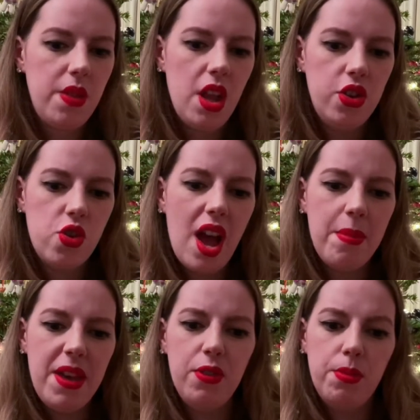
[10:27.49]
I try a
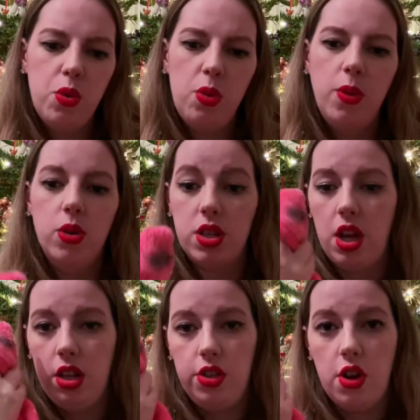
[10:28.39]
bit more water
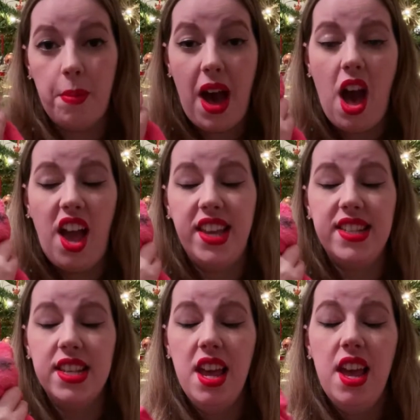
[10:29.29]
and do it on my
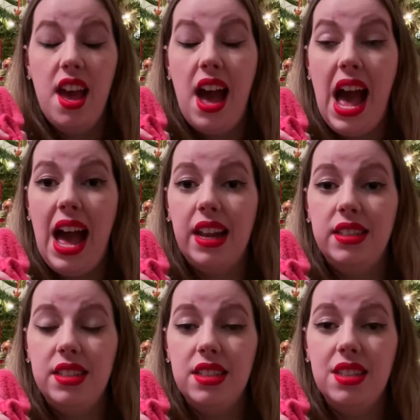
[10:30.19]
eyes.
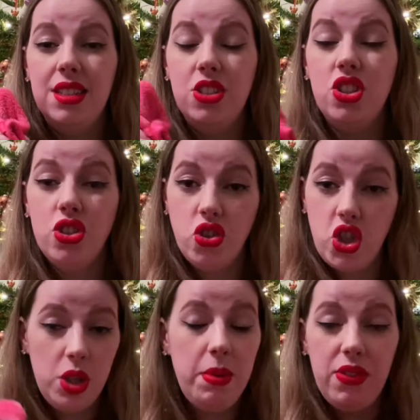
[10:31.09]
And
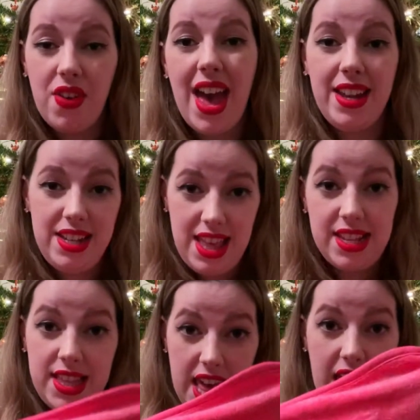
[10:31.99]
to be fair to
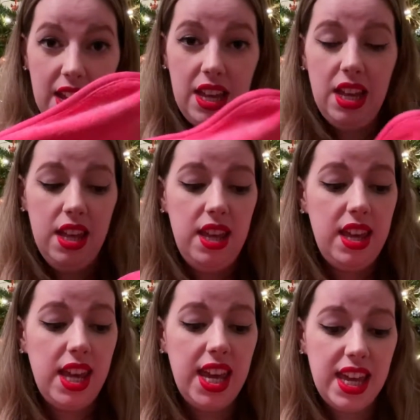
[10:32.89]
this thing,
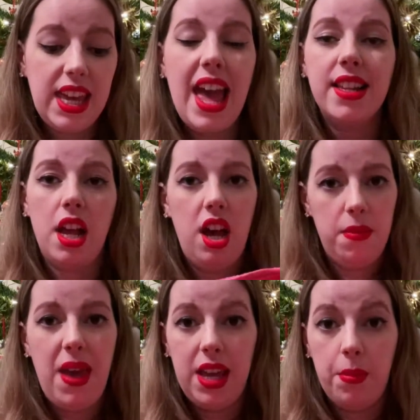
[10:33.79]
it gets eye
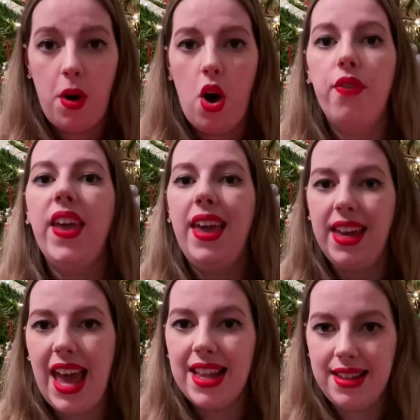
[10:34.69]
makeup off, it
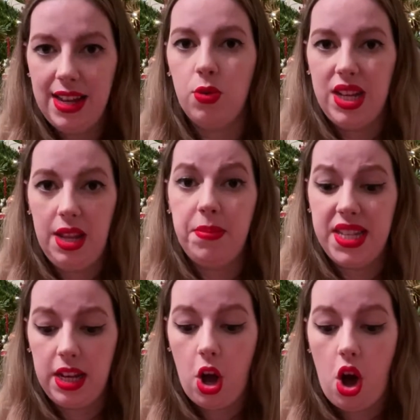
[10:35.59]
gets liquid
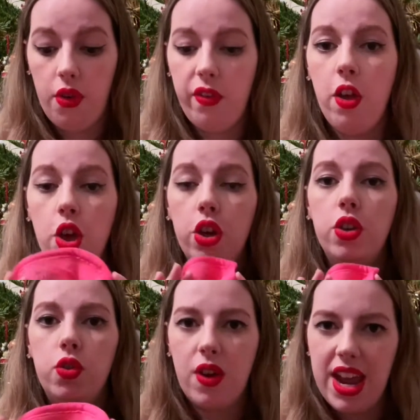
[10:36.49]
lipstick off.
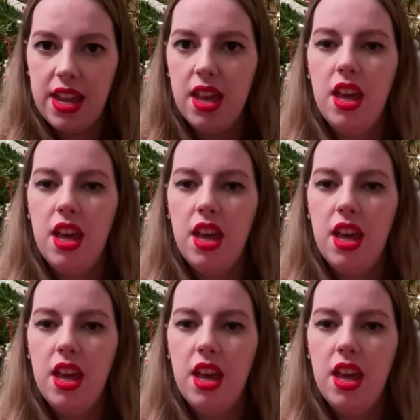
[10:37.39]
Great.